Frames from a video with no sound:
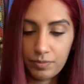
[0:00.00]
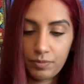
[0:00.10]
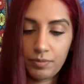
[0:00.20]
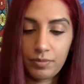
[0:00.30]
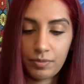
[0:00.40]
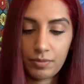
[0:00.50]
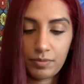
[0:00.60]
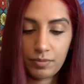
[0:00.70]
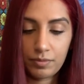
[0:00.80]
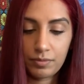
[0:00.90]

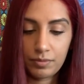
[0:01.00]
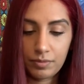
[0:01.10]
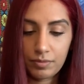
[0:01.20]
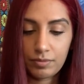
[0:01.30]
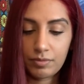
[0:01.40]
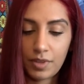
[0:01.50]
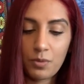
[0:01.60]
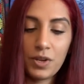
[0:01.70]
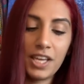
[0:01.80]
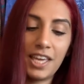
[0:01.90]
I
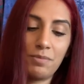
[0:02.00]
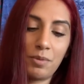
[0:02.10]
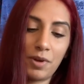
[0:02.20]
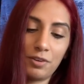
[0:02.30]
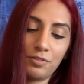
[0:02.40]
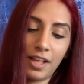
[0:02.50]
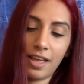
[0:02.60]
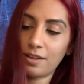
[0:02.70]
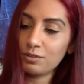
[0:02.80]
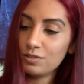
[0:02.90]
want to keep the butterfly
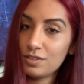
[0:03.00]
out